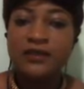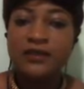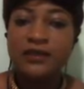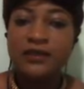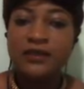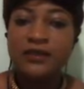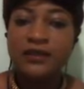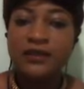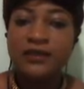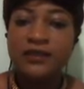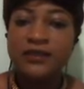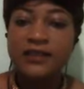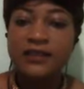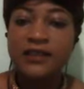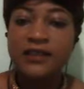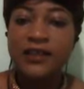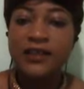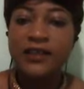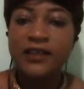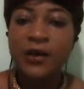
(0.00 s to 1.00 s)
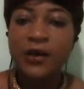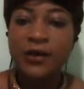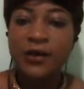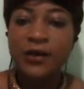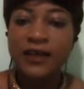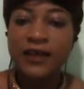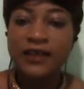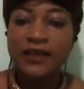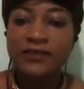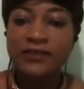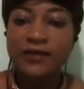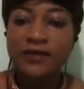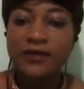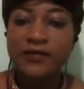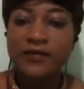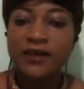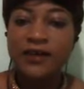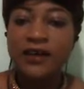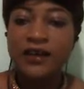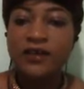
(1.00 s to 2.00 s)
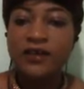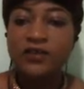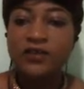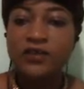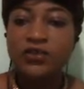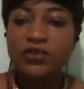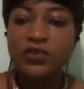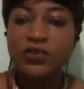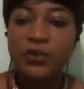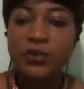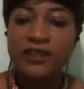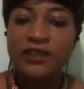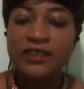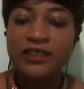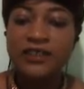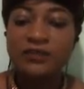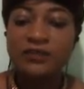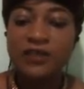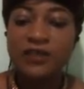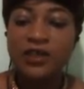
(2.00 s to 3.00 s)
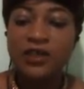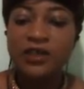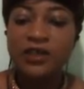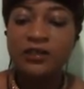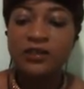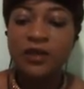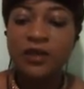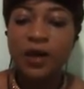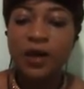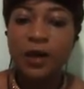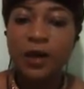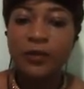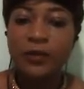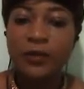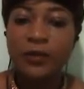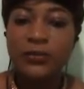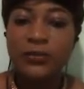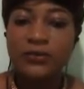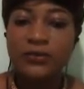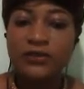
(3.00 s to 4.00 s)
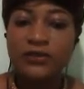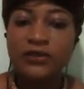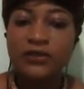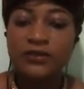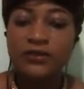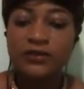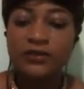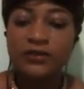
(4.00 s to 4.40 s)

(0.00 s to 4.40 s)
Internet connects over 20 million computers.